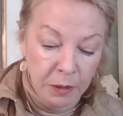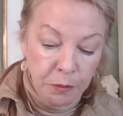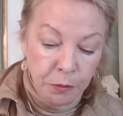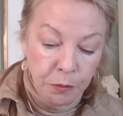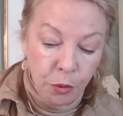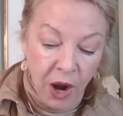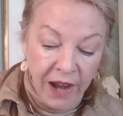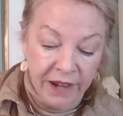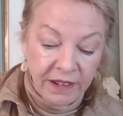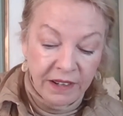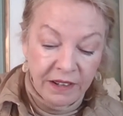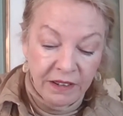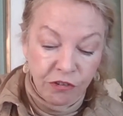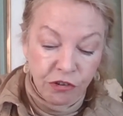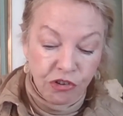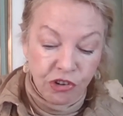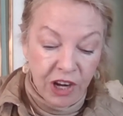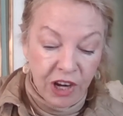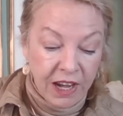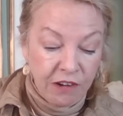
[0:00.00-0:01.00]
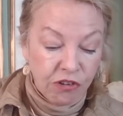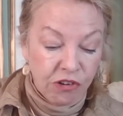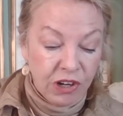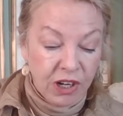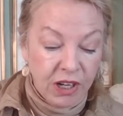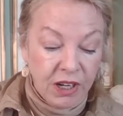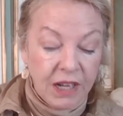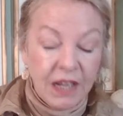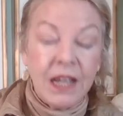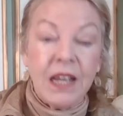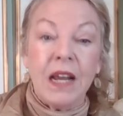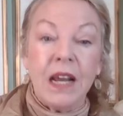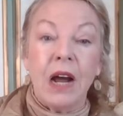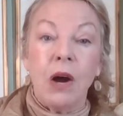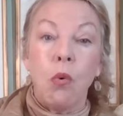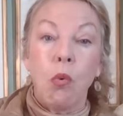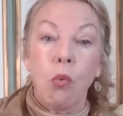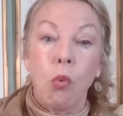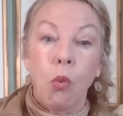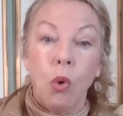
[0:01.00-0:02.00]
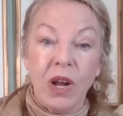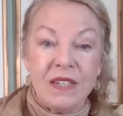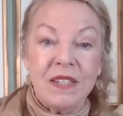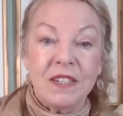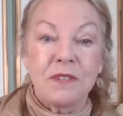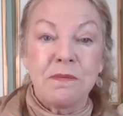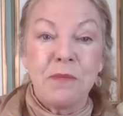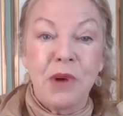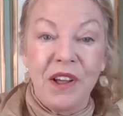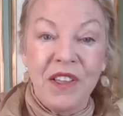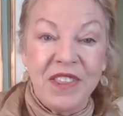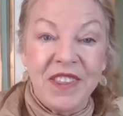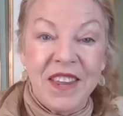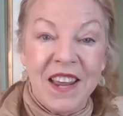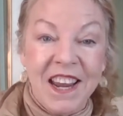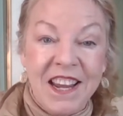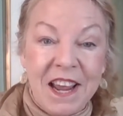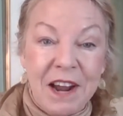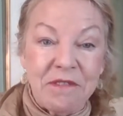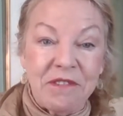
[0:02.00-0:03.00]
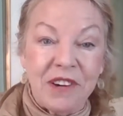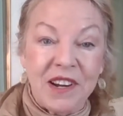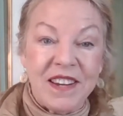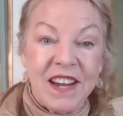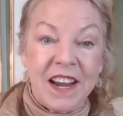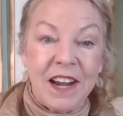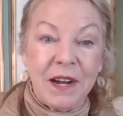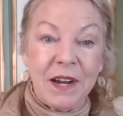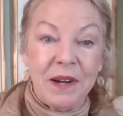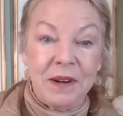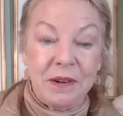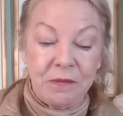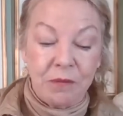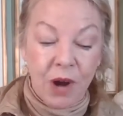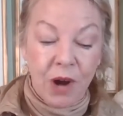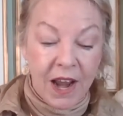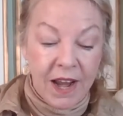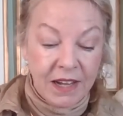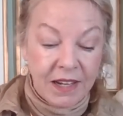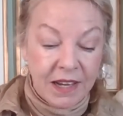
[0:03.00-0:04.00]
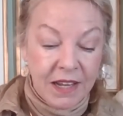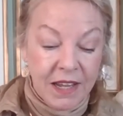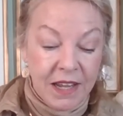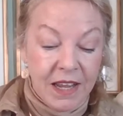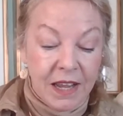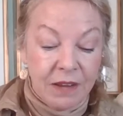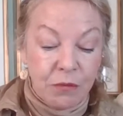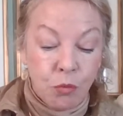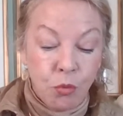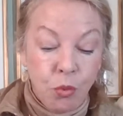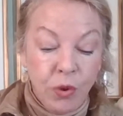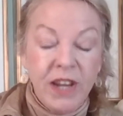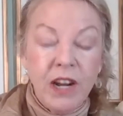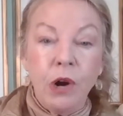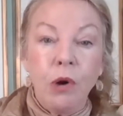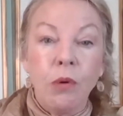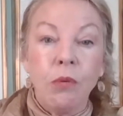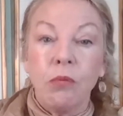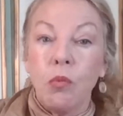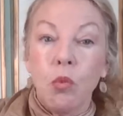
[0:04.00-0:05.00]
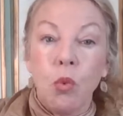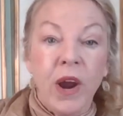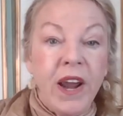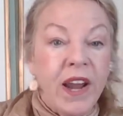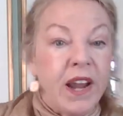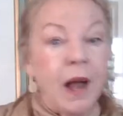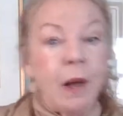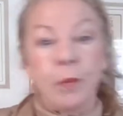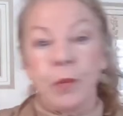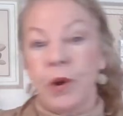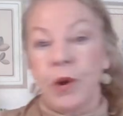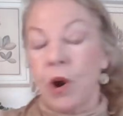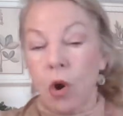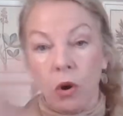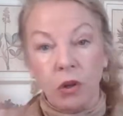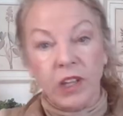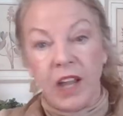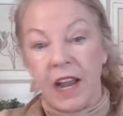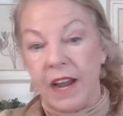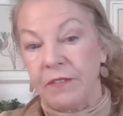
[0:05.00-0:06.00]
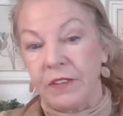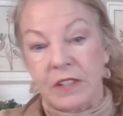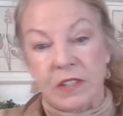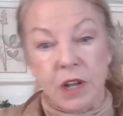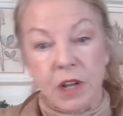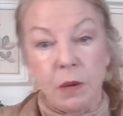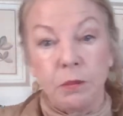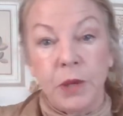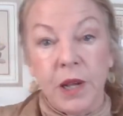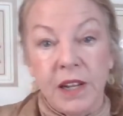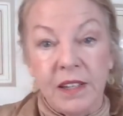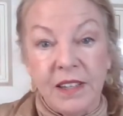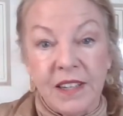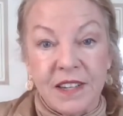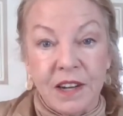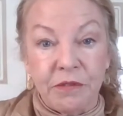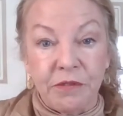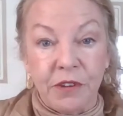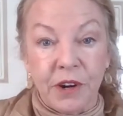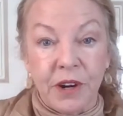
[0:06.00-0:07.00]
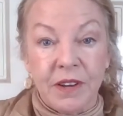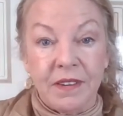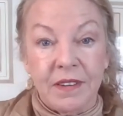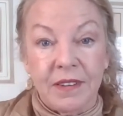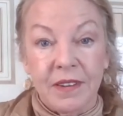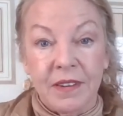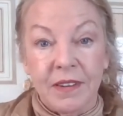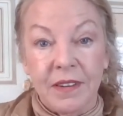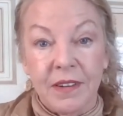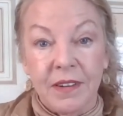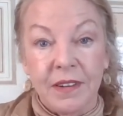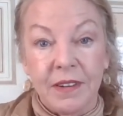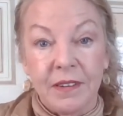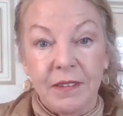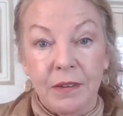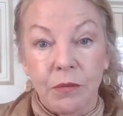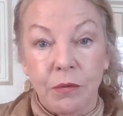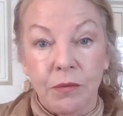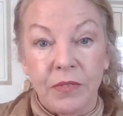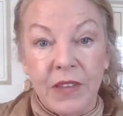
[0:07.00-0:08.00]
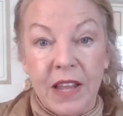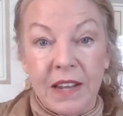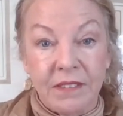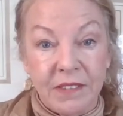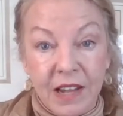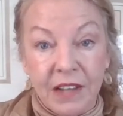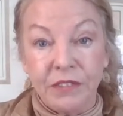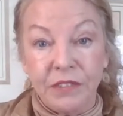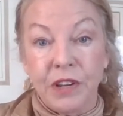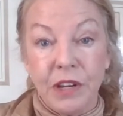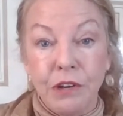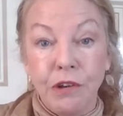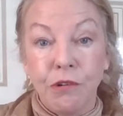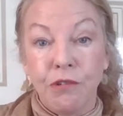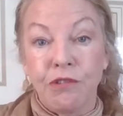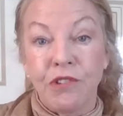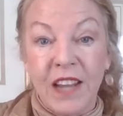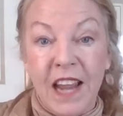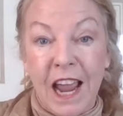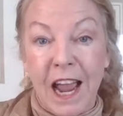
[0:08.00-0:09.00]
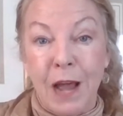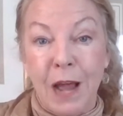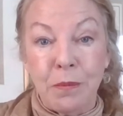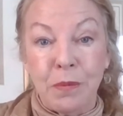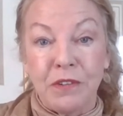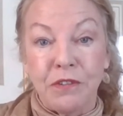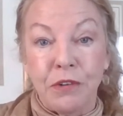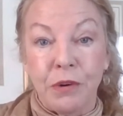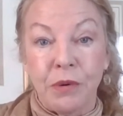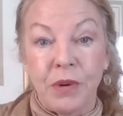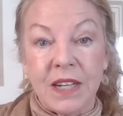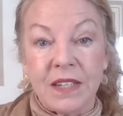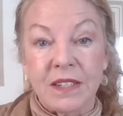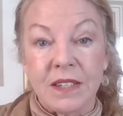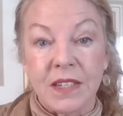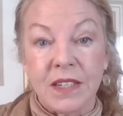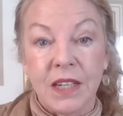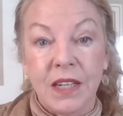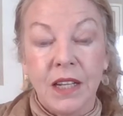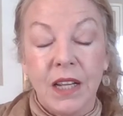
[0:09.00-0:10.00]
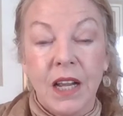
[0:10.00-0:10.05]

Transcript: Practice changing one small thing every day, right? We don't wake up and our life is completely different. That doesn't usually happen to us.